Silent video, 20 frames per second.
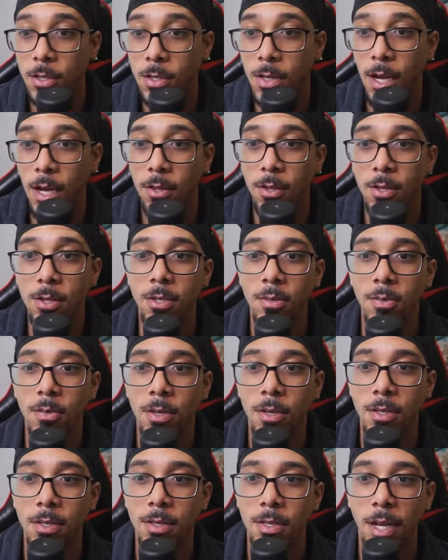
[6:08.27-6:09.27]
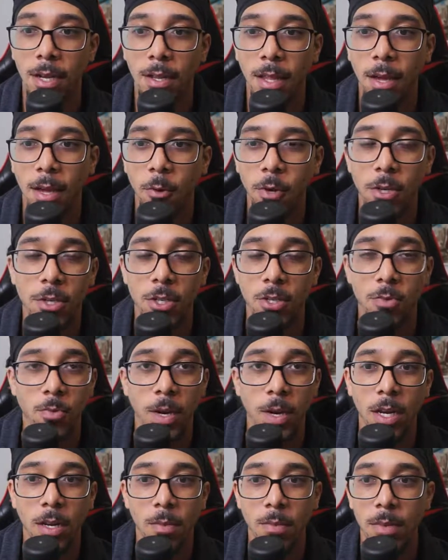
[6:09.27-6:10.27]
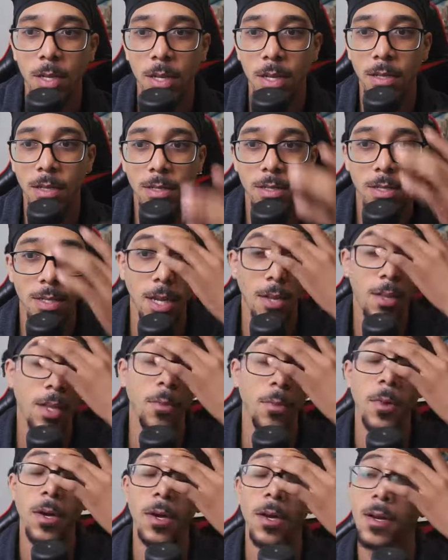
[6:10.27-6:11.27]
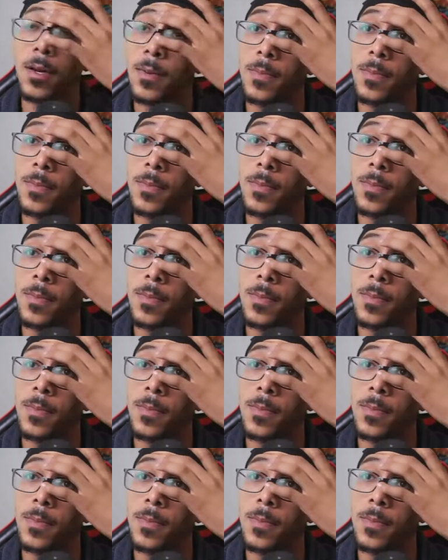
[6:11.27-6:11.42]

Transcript: how this works is how that works, just random things, this is how they work.